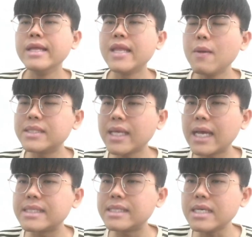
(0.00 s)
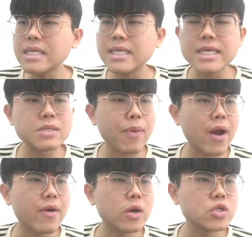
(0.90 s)
Then we said that CD is
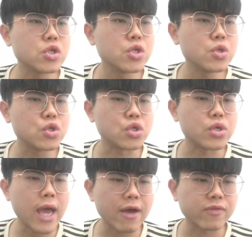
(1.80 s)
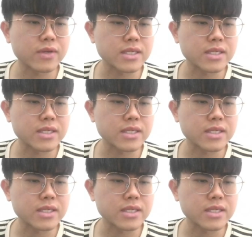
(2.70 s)
parallel to GF,